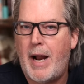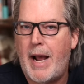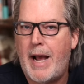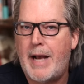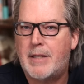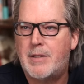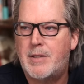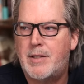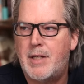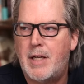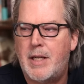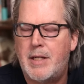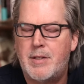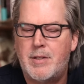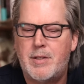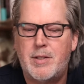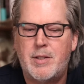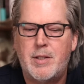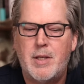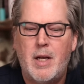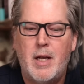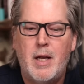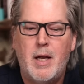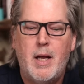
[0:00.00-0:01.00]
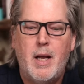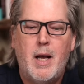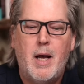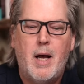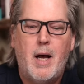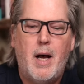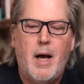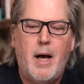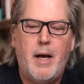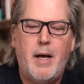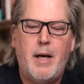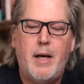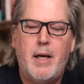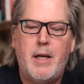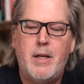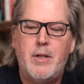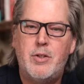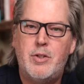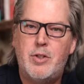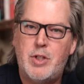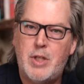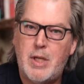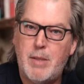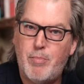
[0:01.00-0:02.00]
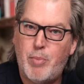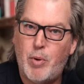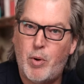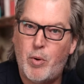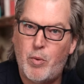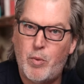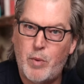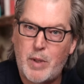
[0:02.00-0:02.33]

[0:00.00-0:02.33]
access and cheaper